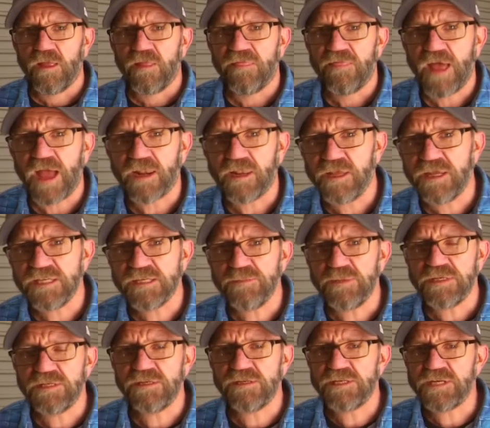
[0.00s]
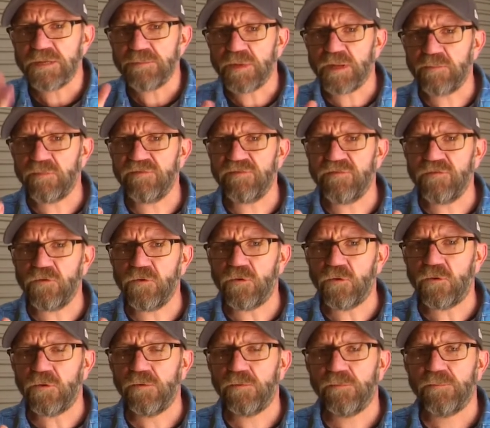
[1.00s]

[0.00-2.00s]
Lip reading: That leads me to tip number four.